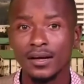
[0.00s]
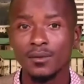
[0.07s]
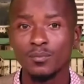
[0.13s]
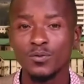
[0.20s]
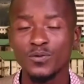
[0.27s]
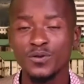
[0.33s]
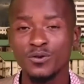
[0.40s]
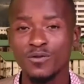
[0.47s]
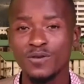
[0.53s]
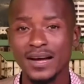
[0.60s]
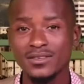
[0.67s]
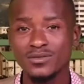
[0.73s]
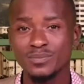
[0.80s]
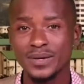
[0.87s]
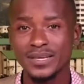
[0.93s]
Moving over
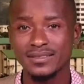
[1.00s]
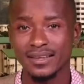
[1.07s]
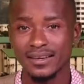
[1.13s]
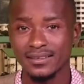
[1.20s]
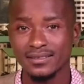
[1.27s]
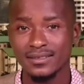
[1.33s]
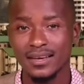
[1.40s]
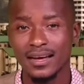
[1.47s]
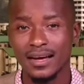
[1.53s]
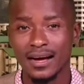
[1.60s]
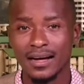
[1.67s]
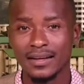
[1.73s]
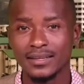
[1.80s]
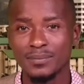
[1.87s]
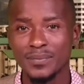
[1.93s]
to business,
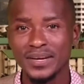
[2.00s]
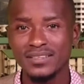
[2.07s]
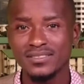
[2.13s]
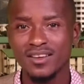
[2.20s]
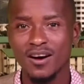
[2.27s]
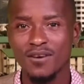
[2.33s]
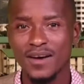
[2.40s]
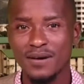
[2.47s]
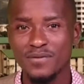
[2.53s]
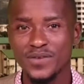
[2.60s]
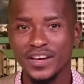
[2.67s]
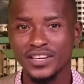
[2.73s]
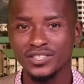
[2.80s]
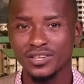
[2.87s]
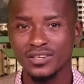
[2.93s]
the Minister of
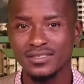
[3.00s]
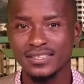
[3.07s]
Aviation,